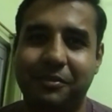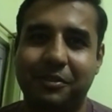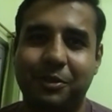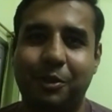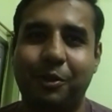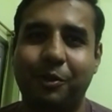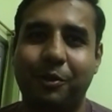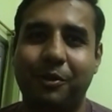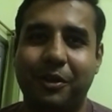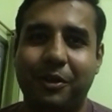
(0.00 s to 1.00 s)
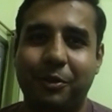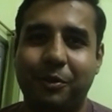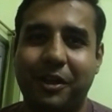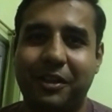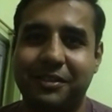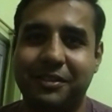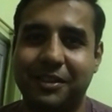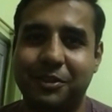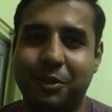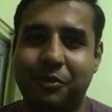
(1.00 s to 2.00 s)
So you get a
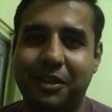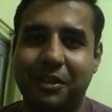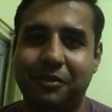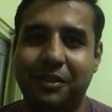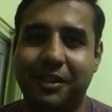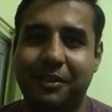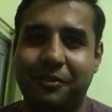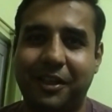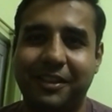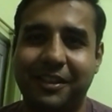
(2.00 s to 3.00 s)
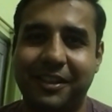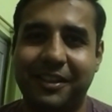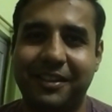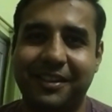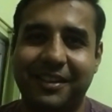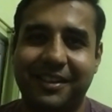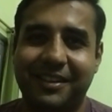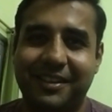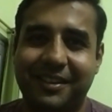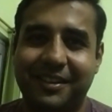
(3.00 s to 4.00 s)
sense of relief that finally
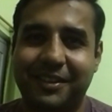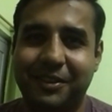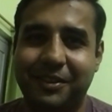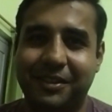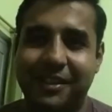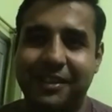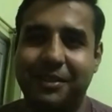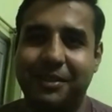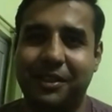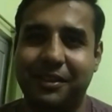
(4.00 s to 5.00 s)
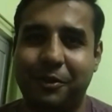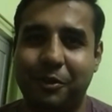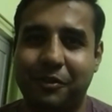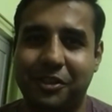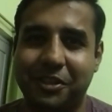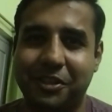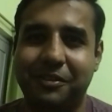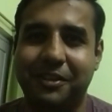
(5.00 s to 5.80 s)
uh, there's something that you have achieved.